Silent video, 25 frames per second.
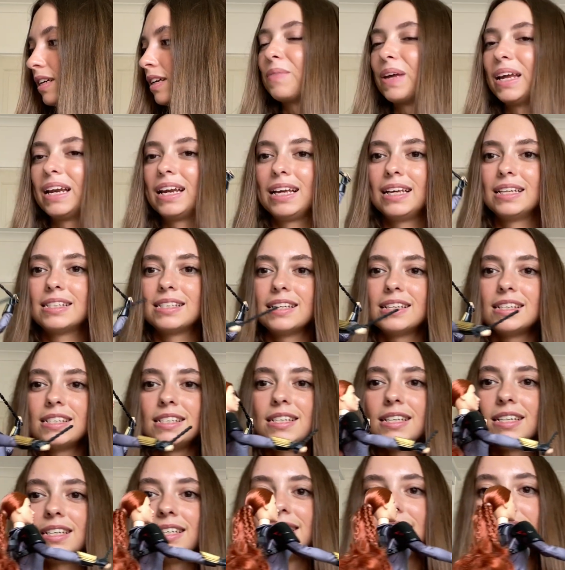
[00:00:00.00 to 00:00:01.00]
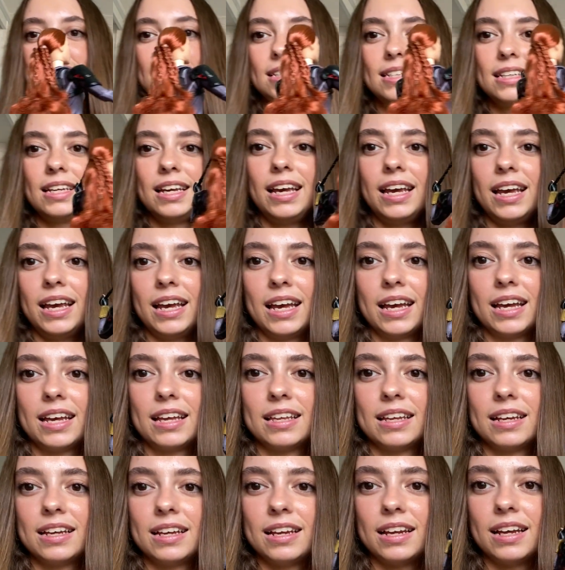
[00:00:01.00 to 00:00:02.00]
But isn't she sick?
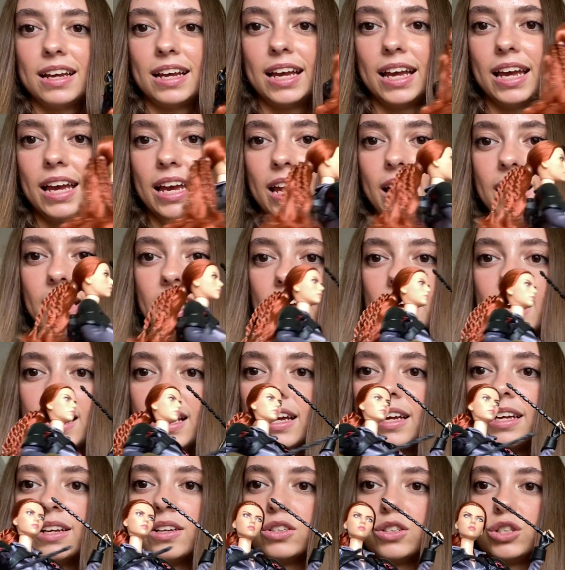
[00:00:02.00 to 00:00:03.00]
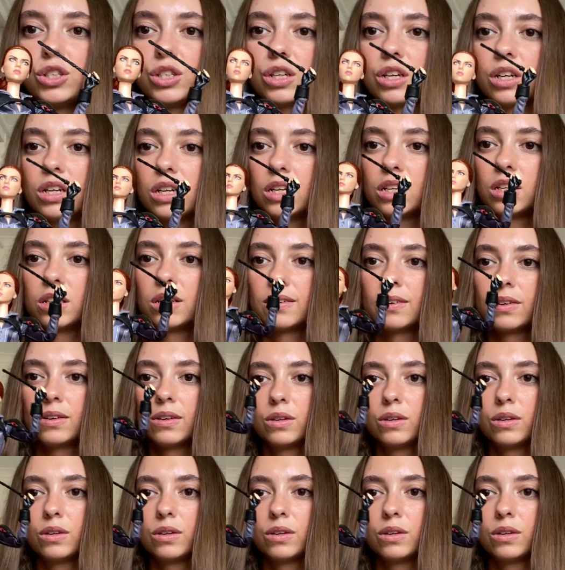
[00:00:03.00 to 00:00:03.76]
Look at her hair. She's got a little...